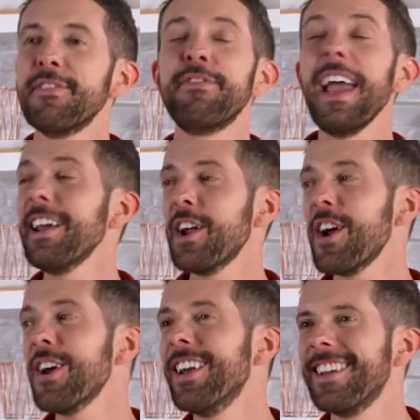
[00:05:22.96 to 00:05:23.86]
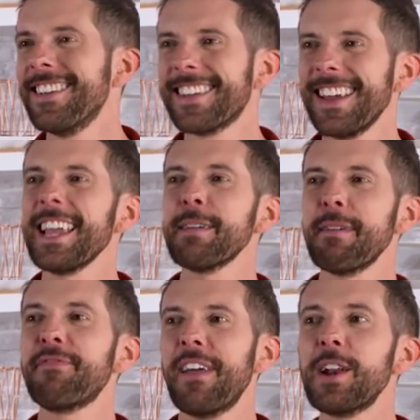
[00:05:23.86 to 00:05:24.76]
Fanner! Can I get
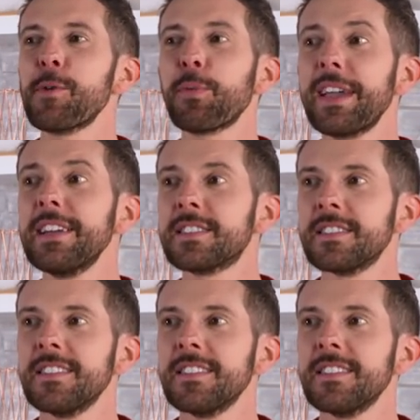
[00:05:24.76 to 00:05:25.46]
my fanner, please?